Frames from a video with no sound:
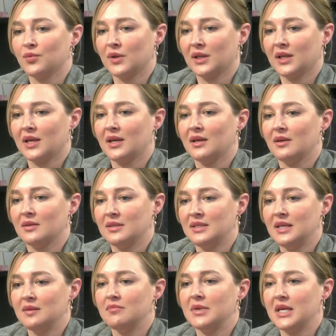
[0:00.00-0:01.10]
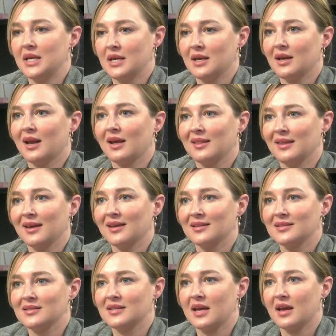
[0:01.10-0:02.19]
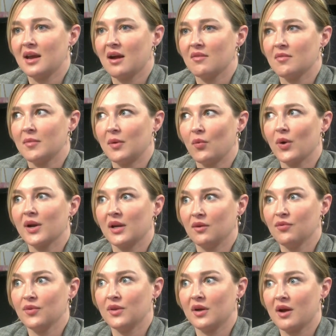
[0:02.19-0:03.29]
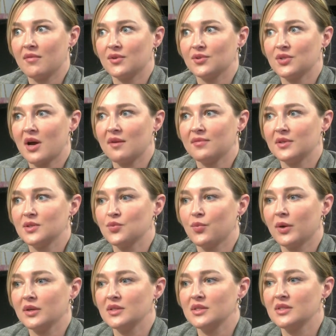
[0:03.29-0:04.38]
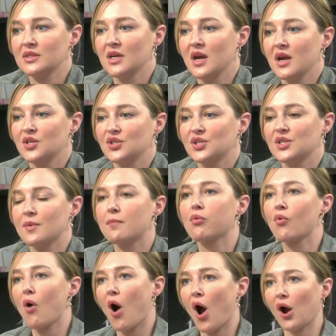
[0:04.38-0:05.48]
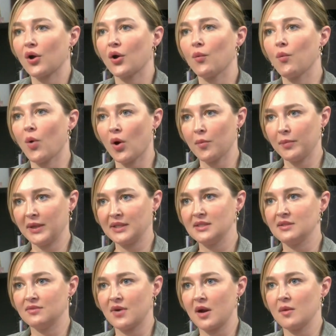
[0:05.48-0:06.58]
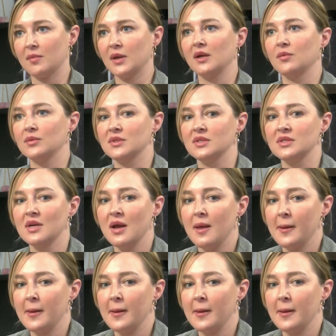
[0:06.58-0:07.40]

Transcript: really did me in, I think, in state government, working for the governor's office, was just the broader workplace environment. It was